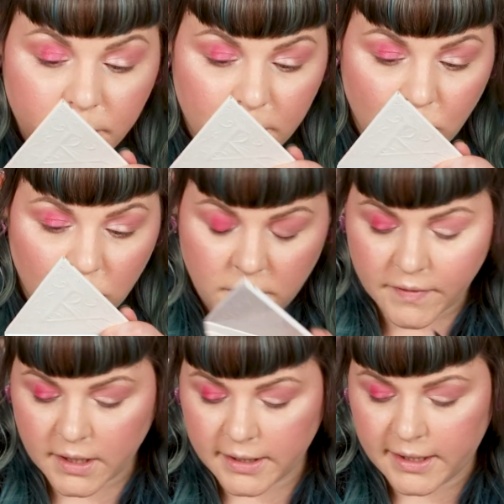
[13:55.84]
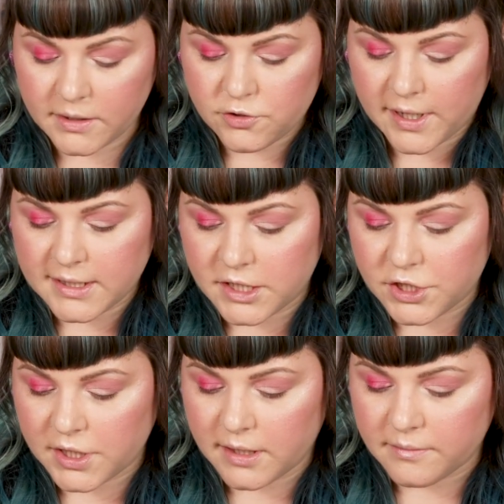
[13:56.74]
bit more of a clean
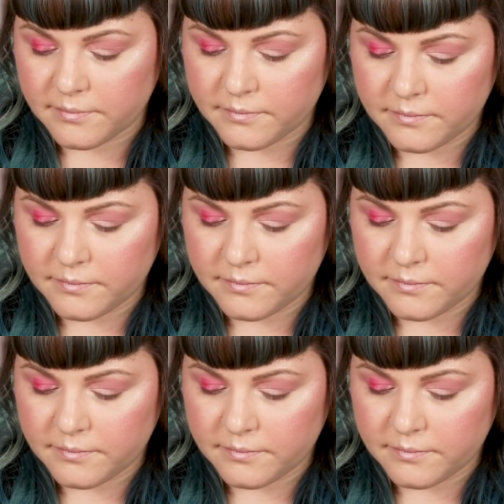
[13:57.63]
transition.